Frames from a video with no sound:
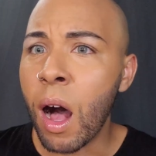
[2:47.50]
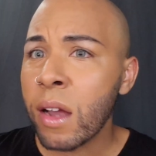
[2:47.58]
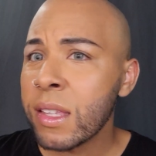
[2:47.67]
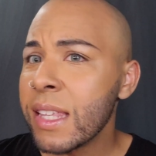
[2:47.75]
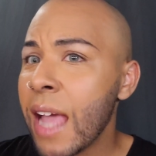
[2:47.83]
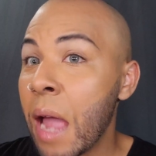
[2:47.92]

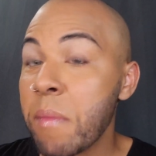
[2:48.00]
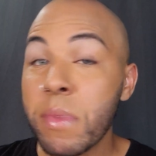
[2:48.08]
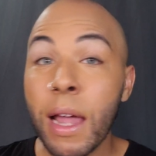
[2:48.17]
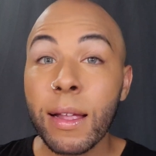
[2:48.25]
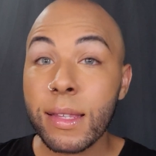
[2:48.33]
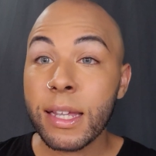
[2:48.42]
Honestly, I'm
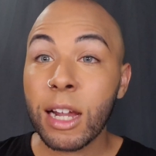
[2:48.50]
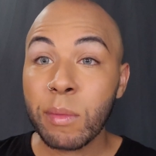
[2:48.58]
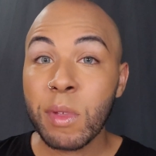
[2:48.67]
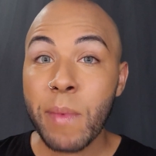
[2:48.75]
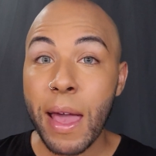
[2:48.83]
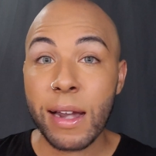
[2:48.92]
not
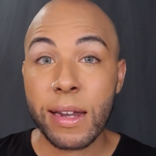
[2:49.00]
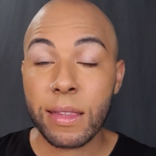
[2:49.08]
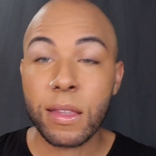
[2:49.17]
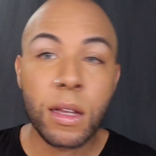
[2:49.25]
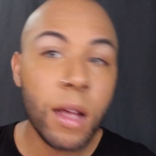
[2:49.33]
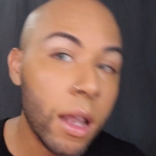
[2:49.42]
terribly mad at it.
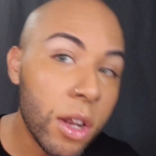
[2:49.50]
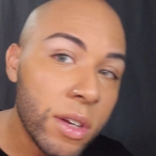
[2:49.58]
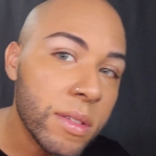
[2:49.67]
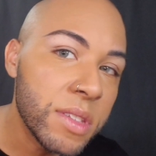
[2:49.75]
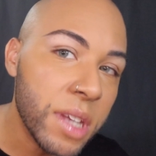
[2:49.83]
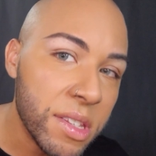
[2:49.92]
The color
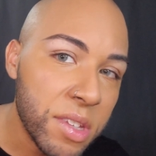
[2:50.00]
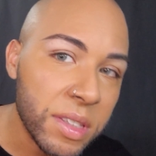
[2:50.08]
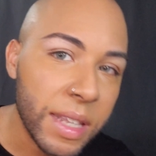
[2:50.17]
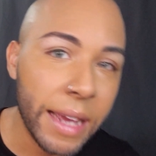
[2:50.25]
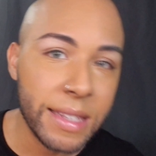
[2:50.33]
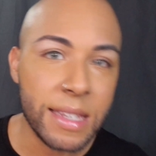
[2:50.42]
does look
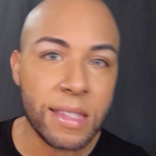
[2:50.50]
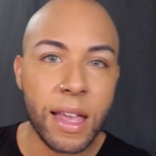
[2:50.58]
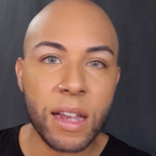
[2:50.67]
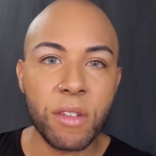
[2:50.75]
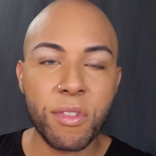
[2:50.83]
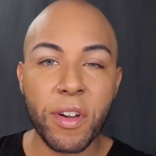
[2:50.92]
nice. It's
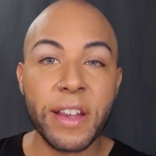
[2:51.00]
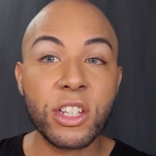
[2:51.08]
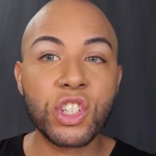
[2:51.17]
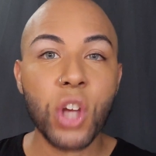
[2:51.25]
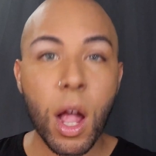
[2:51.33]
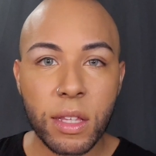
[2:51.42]
not a very
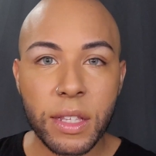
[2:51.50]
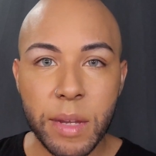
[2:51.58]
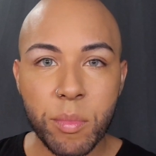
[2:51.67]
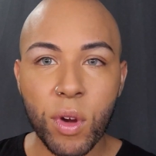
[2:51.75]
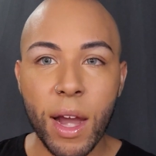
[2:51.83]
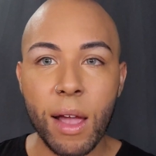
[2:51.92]

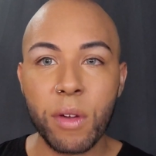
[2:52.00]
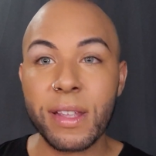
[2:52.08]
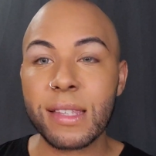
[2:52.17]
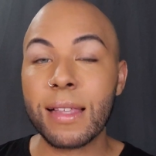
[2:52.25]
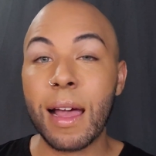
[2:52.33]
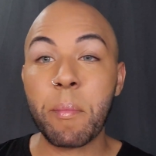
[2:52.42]
chocolatey brown.
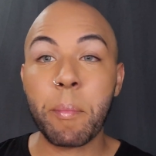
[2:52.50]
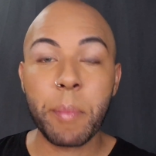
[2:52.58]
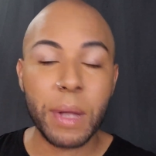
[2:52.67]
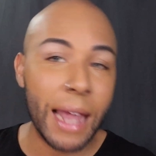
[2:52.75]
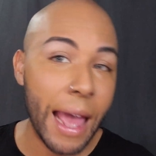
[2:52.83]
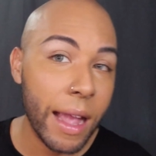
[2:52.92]
It's not
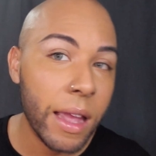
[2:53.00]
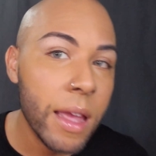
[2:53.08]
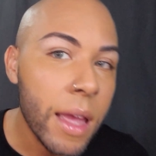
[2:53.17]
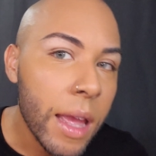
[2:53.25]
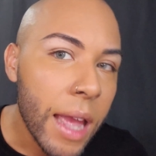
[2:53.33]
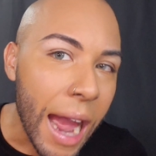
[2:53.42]
black.
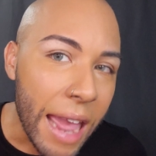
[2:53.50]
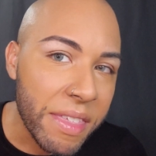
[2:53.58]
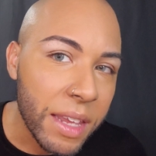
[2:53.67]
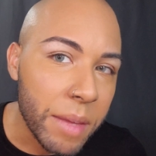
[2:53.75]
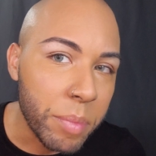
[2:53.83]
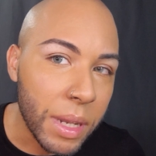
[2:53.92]
I
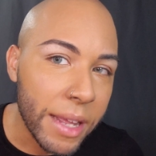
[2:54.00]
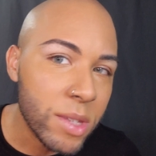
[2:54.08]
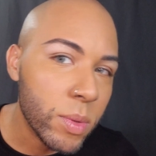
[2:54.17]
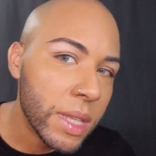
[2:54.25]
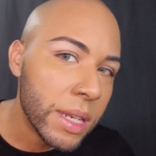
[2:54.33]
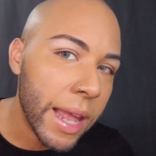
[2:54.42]
think it blends
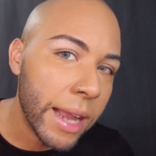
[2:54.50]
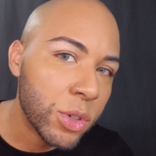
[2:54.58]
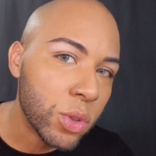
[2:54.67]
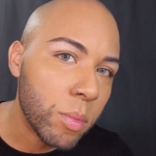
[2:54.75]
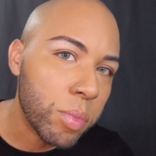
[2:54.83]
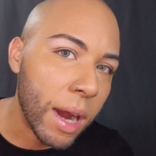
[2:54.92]
with the
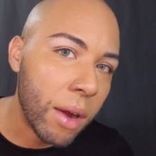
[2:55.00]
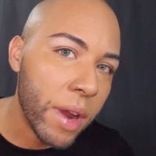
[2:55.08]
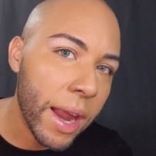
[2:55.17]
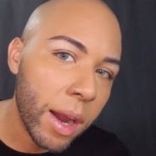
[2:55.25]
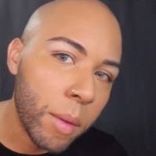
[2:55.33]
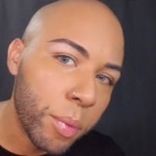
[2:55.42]
natural brow
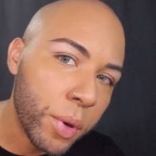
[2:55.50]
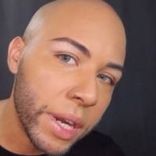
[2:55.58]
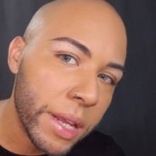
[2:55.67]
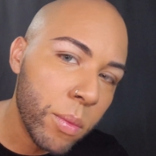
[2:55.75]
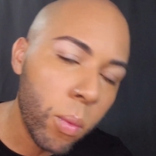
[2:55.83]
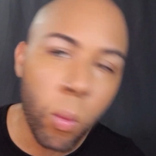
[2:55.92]
hair
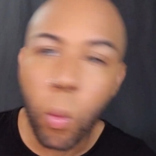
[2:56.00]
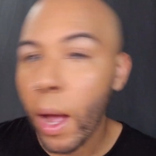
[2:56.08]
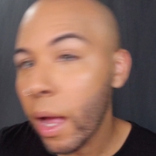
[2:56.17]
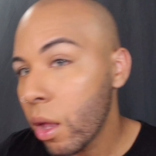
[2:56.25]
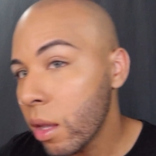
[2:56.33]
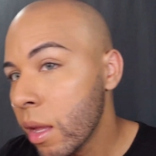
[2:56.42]
pretty
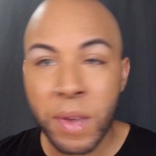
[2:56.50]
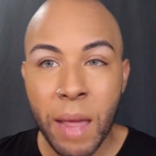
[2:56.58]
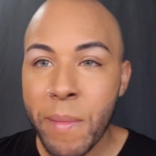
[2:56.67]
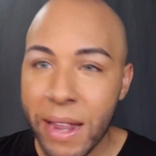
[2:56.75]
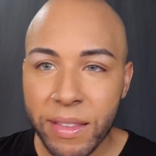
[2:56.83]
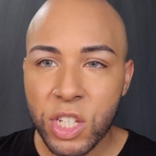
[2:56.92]
well.
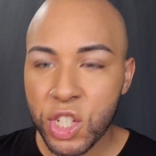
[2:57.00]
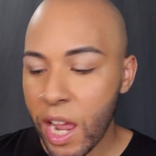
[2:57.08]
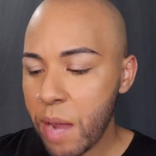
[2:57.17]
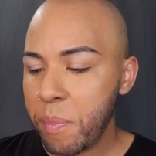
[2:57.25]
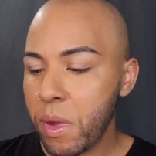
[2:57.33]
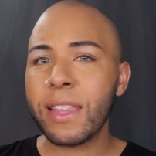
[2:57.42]
Not mad at the
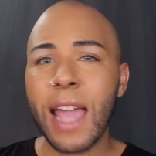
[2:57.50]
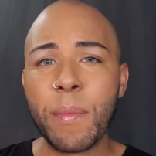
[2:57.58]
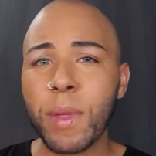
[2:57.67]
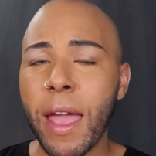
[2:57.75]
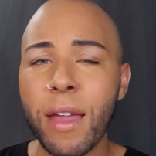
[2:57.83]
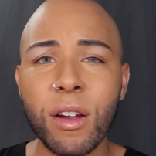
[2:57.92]
shape. The
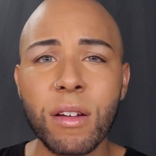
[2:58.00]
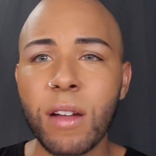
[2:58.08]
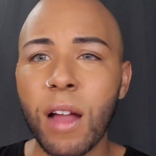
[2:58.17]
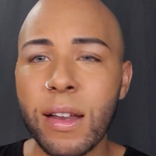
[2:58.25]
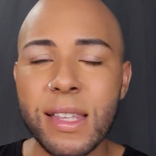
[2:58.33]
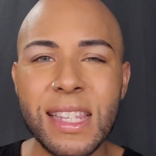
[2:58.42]
applicator,
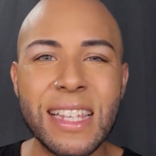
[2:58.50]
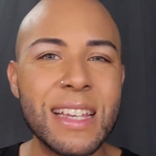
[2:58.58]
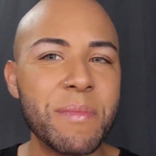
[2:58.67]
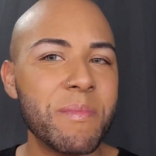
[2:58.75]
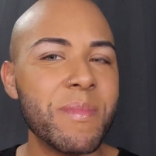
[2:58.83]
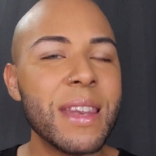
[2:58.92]

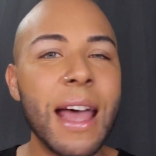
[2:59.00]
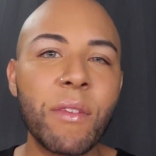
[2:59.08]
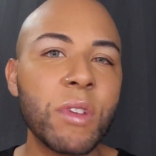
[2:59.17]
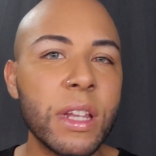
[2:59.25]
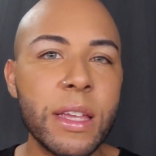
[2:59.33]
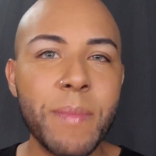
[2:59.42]
honestly, not
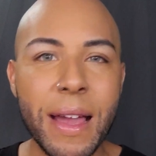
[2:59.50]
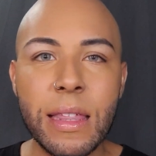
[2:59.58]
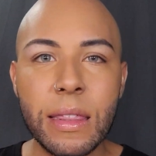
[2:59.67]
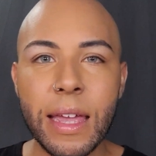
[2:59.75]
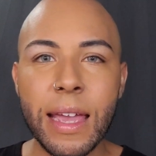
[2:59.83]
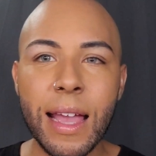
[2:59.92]
really my
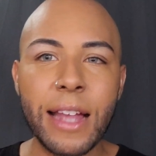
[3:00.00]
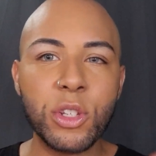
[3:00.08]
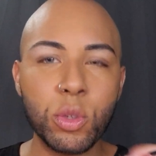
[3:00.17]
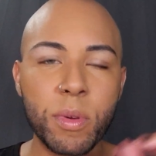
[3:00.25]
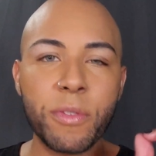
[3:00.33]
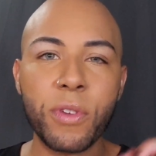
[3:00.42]
thing. I
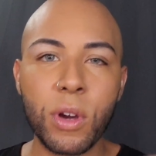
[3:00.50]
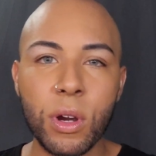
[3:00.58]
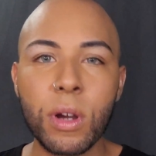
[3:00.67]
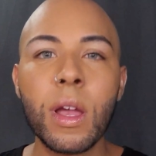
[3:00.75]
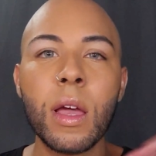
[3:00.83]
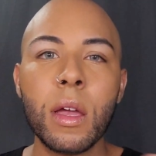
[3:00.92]
do
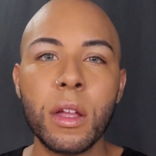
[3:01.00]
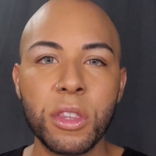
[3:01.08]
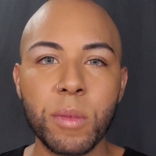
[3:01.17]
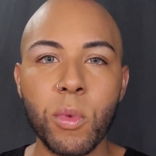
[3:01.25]
prefer the